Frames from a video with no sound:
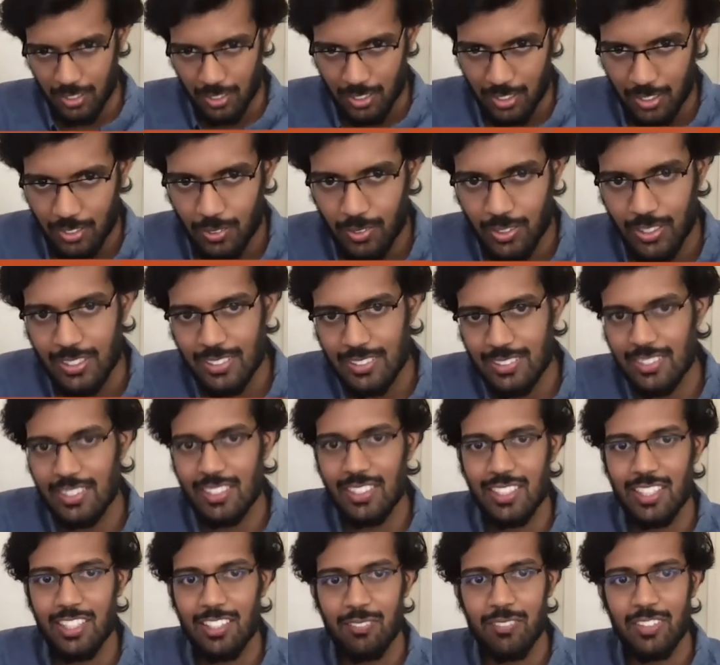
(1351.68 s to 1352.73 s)
You can see
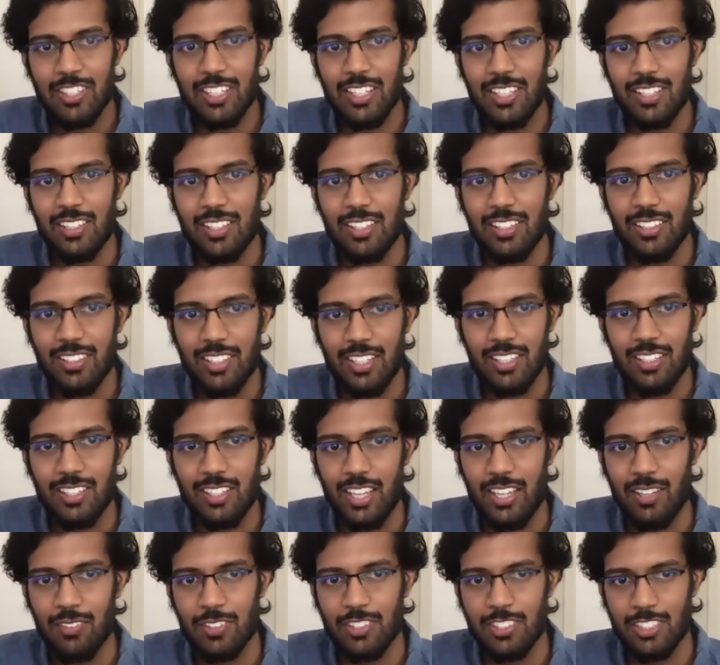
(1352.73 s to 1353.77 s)
here immediately that
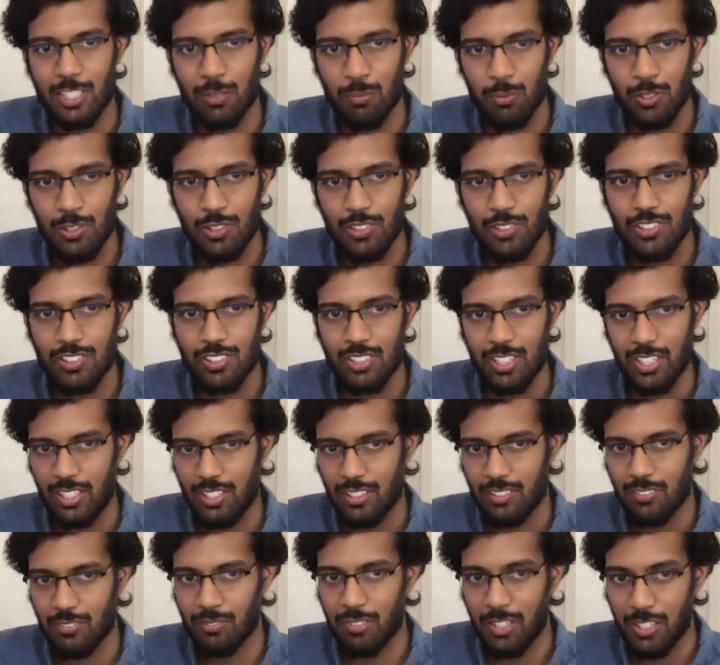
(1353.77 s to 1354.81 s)
I was able to try
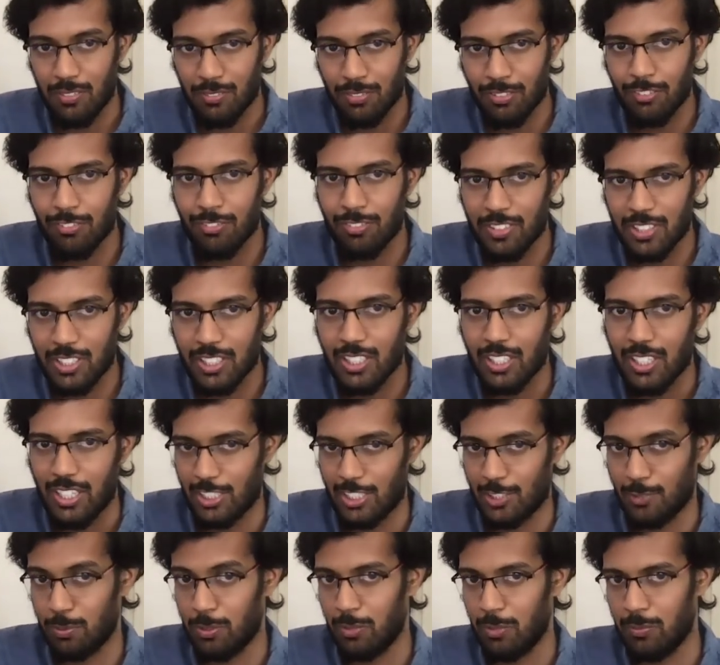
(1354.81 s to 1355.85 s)
150
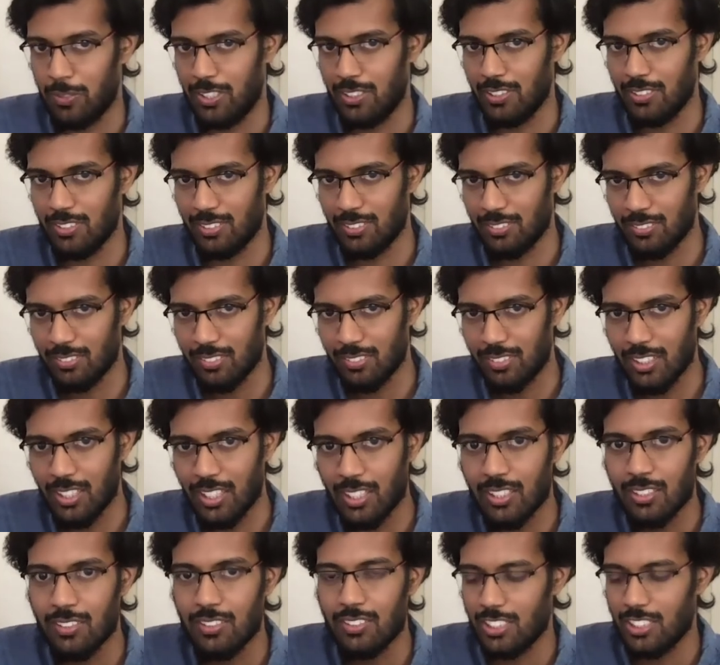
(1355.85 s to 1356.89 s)
experiments
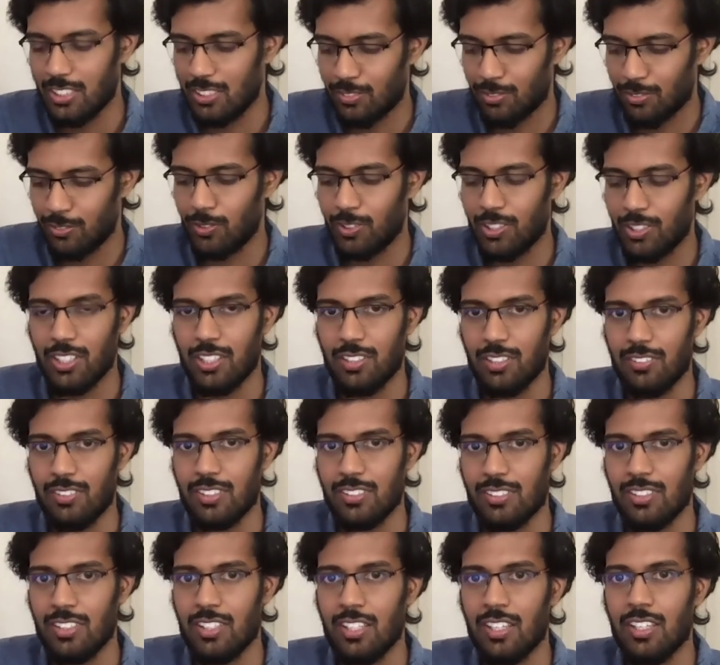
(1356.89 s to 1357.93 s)
in just 14
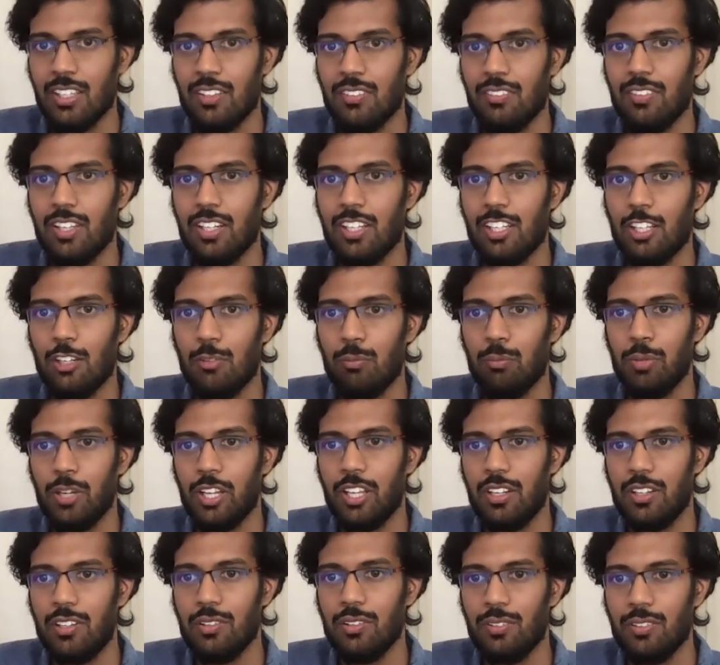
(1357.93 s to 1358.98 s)
hours when
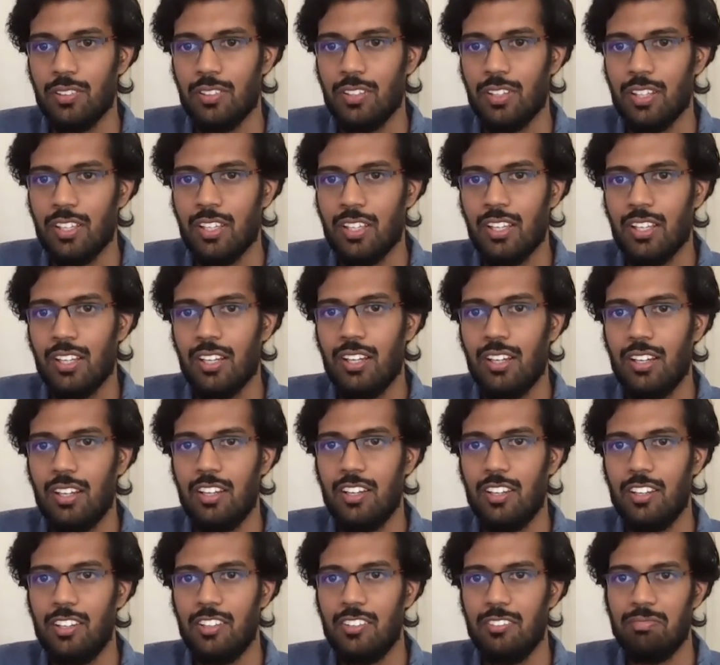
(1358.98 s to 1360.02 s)
compared to,
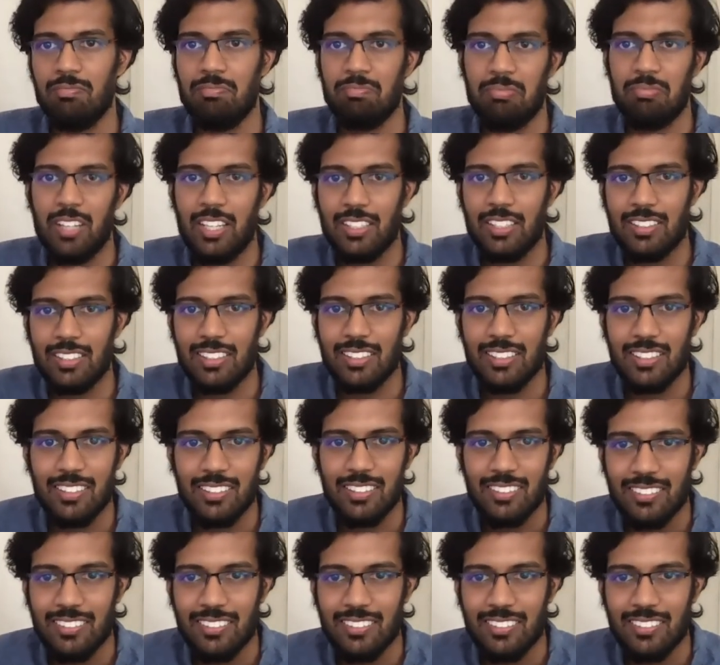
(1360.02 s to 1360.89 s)
I think,